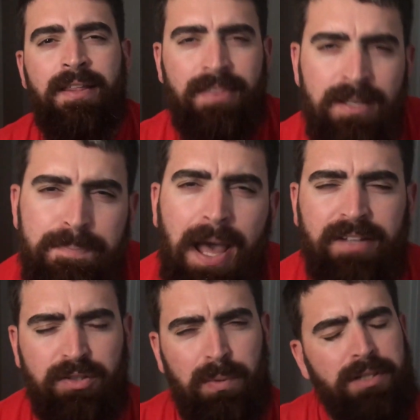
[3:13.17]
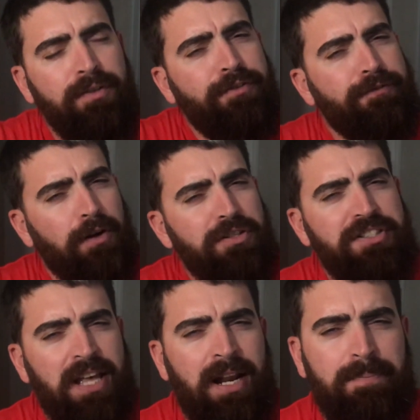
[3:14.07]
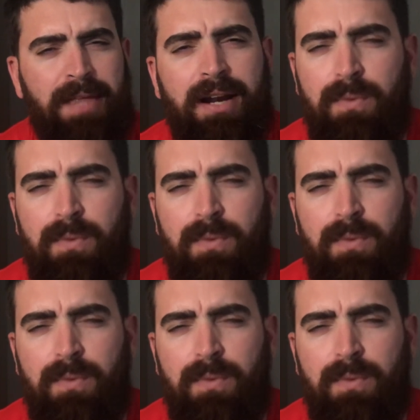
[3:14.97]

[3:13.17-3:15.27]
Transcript: Think back to when you first set up that